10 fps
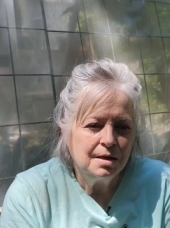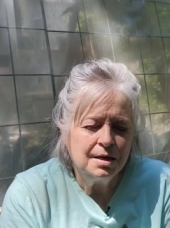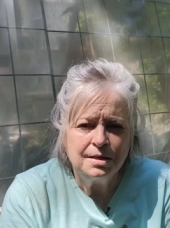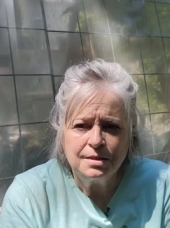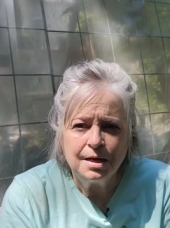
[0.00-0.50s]

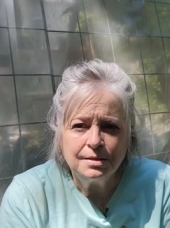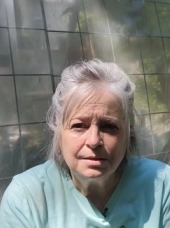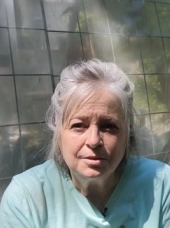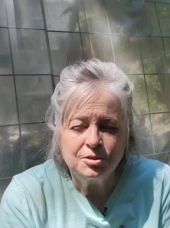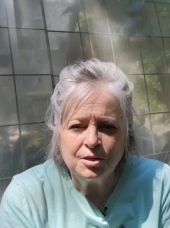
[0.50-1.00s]
And it
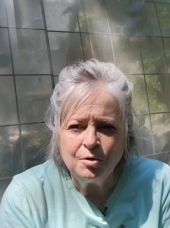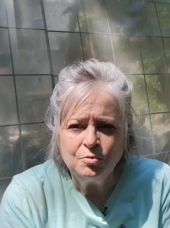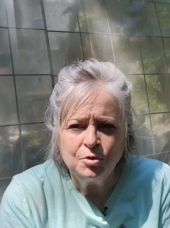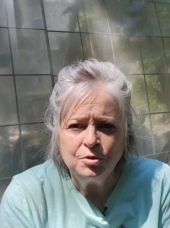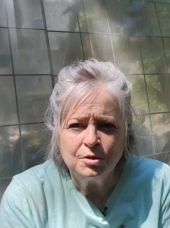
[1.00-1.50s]
tasted
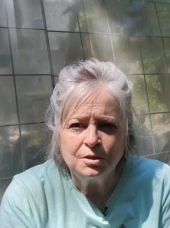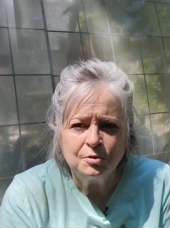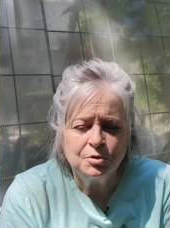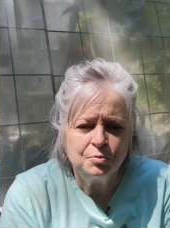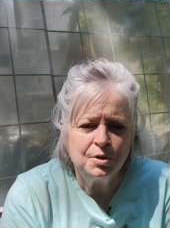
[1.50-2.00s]
so good,
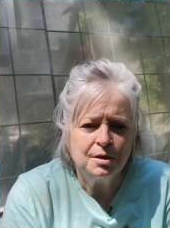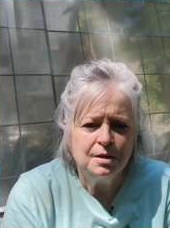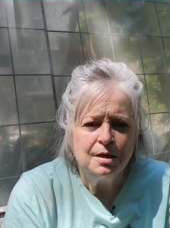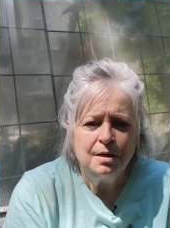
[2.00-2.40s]
so sweet.